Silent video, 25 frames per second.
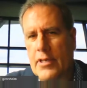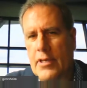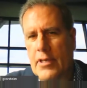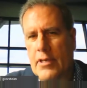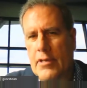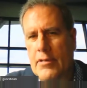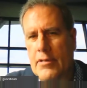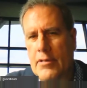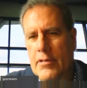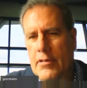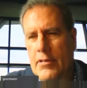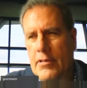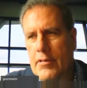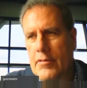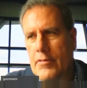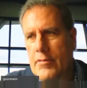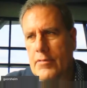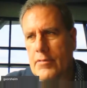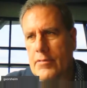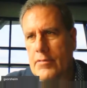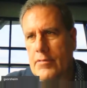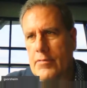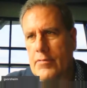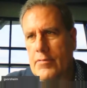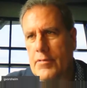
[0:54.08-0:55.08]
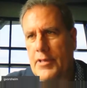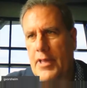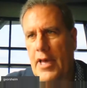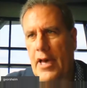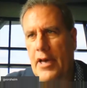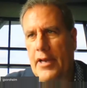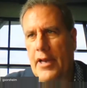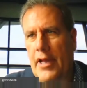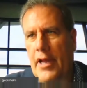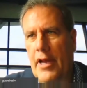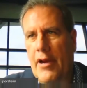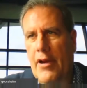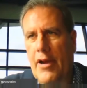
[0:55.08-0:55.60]
And you,
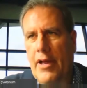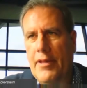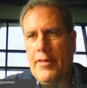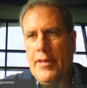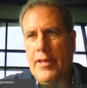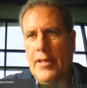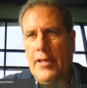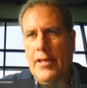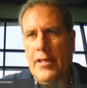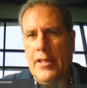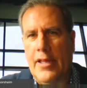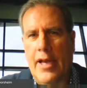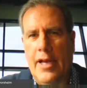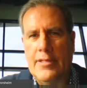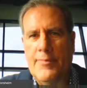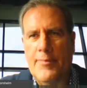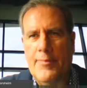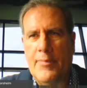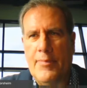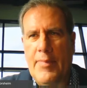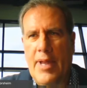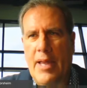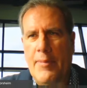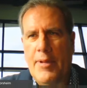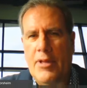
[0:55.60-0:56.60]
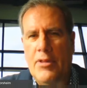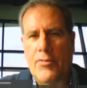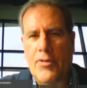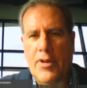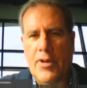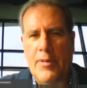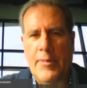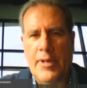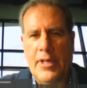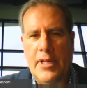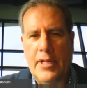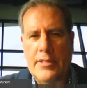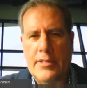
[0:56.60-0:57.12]
without air, I think you last maybe
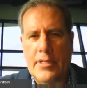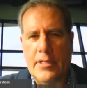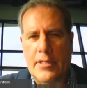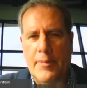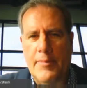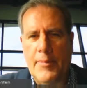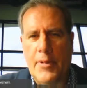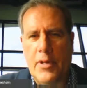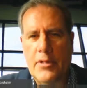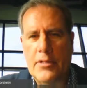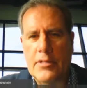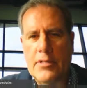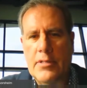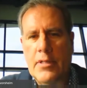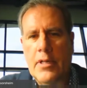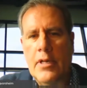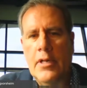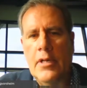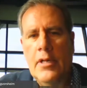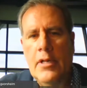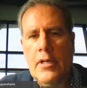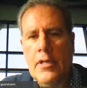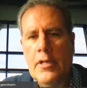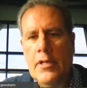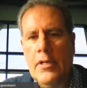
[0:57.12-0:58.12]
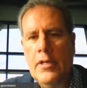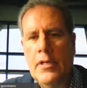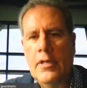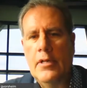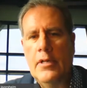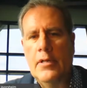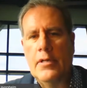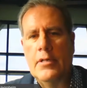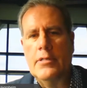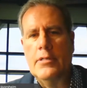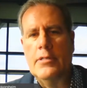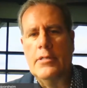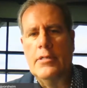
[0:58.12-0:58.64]
three minutes at the most.
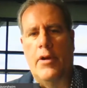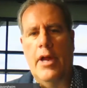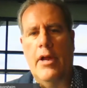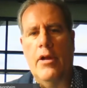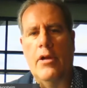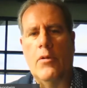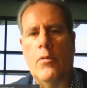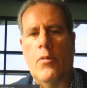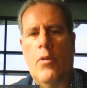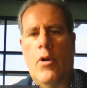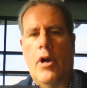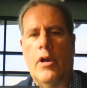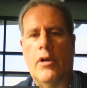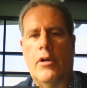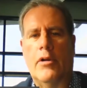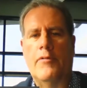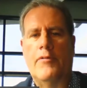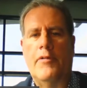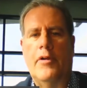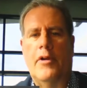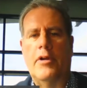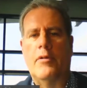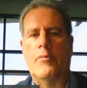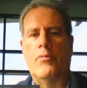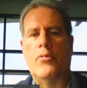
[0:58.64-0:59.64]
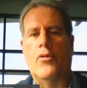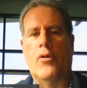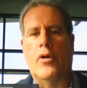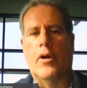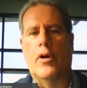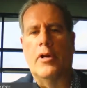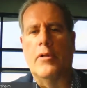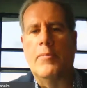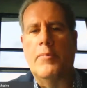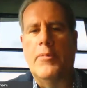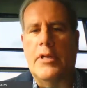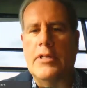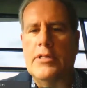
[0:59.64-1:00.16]
Air and water are
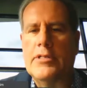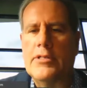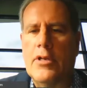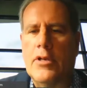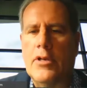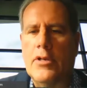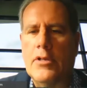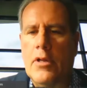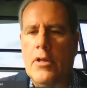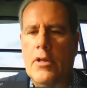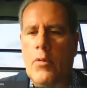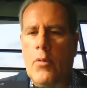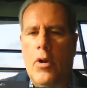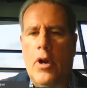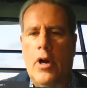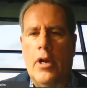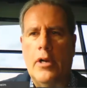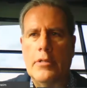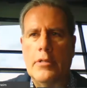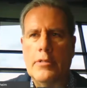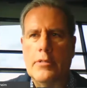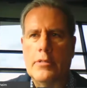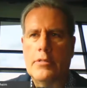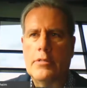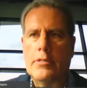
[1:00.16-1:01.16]
very important, but certainly